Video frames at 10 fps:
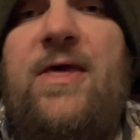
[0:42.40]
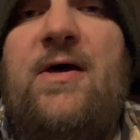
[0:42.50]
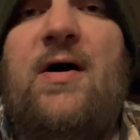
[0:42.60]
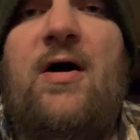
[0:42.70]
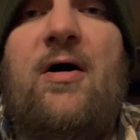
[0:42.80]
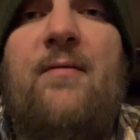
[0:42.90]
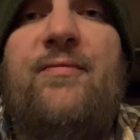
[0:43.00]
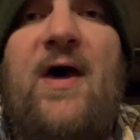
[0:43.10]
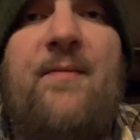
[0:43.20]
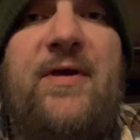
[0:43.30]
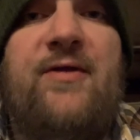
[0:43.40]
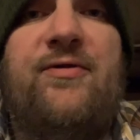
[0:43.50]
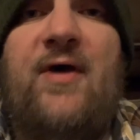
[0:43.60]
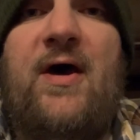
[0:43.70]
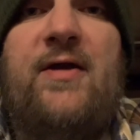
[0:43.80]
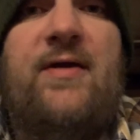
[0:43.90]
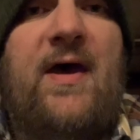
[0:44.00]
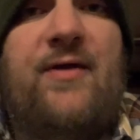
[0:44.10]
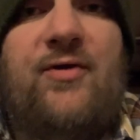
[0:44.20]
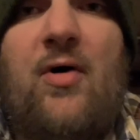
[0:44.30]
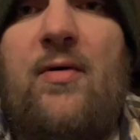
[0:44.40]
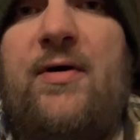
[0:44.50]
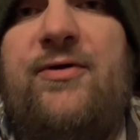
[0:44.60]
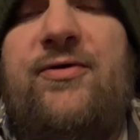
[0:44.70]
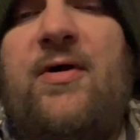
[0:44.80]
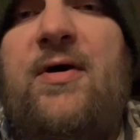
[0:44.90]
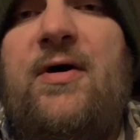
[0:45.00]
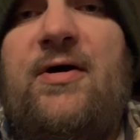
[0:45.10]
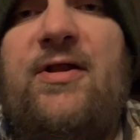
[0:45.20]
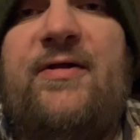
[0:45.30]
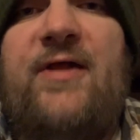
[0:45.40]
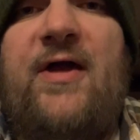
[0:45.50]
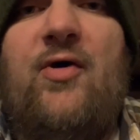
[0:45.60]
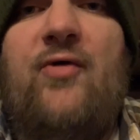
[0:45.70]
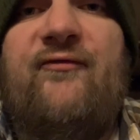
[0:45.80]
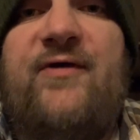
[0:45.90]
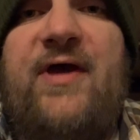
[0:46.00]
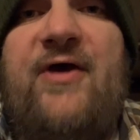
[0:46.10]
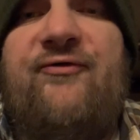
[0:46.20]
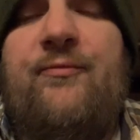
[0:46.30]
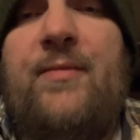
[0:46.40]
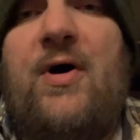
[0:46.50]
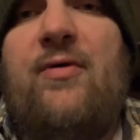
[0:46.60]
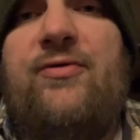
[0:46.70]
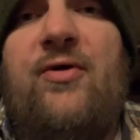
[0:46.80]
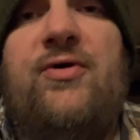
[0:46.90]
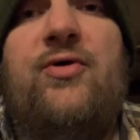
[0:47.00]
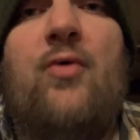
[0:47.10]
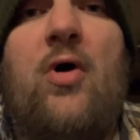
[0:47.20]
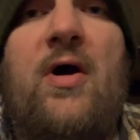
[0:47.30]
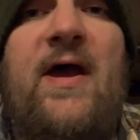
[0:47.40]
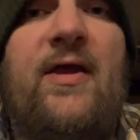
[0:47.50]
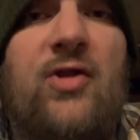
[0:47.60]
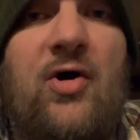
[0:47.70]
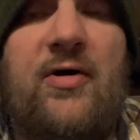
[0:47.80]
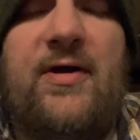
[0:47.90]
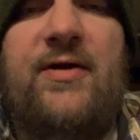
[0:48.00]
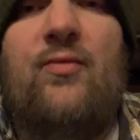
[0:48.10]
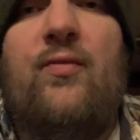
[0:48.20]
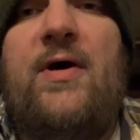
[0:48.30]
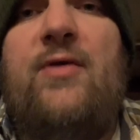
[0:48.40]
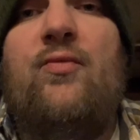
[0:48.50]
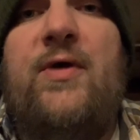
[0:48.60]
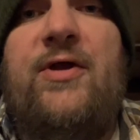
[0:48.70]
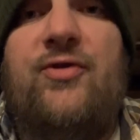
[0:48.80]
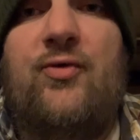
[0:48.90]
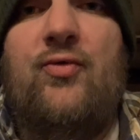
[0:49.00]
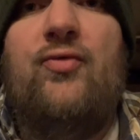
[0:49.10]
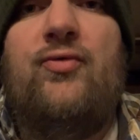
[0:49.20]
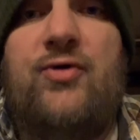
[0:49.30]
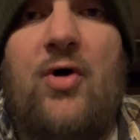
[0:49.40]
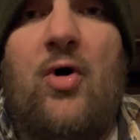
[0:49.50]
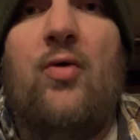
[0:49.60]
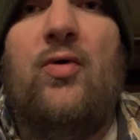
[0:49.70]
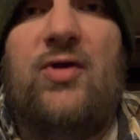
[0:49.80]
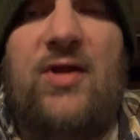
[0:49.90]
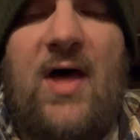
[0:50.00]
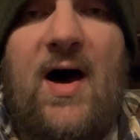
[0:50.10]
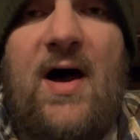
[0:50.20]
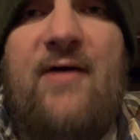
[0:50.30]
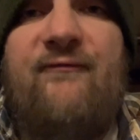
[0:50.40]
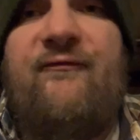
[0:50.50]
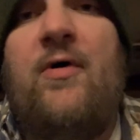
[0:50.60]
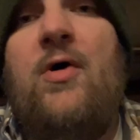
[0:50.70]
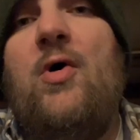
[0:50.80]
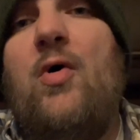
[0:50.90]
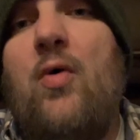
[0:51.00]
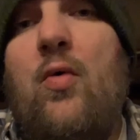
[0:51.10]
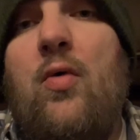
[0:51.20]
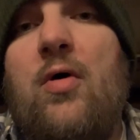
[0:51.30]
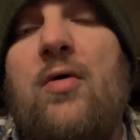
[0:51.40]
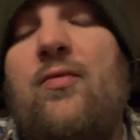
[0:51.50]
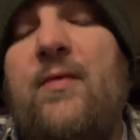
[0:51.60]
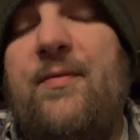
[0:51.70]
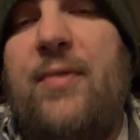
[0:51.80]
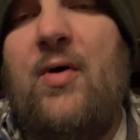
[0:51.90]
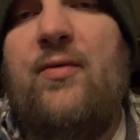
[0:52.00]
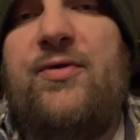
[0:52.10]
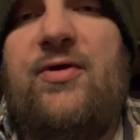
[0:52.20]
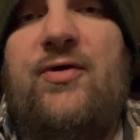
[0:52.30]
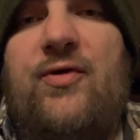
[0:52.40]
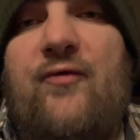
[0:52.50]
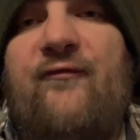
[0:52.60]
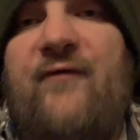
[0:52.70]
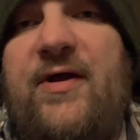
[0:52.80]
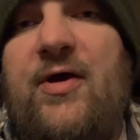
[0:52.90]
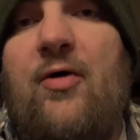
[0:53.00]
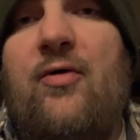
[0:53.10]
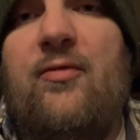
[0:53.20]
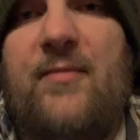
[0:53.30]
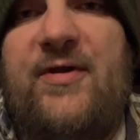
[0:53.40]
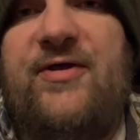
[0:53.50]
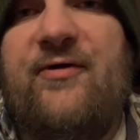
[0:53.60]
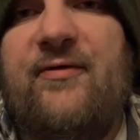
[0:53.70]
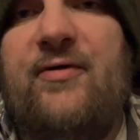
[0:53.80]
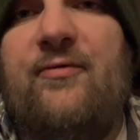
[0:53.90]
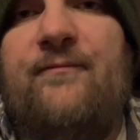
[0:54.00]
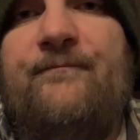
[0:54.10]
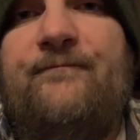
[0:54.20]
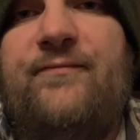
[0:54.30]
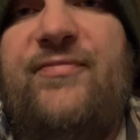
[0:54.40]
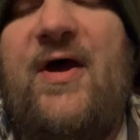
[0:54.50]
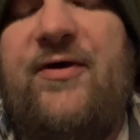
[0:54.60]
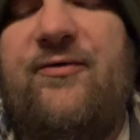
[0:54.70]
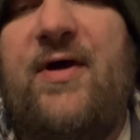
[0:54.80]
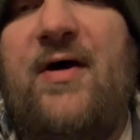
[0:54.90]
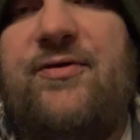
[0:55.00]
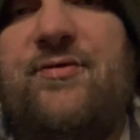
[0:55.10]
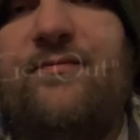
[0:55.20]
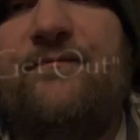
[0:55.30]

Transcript: Um, that being said, as always, click that notification bell so you are alerted when we do go live or we post new video material. Thank you, guys. Take it, wow.